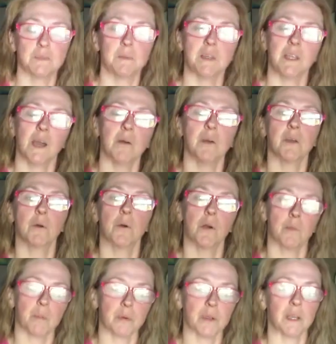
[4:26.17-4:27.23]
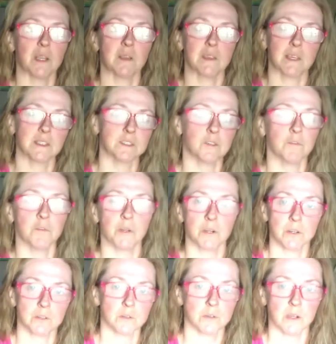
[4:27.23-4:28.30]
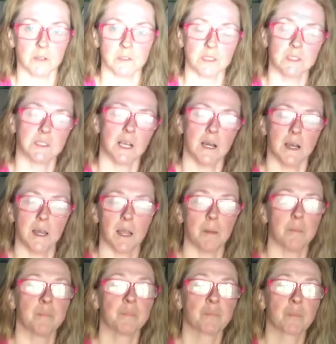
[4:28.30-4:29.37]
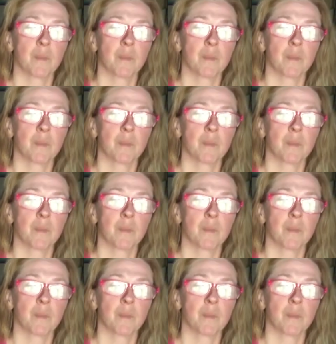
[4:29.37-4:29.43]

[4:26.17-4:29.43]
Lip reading: but now incorporating things you've learned throughout this time.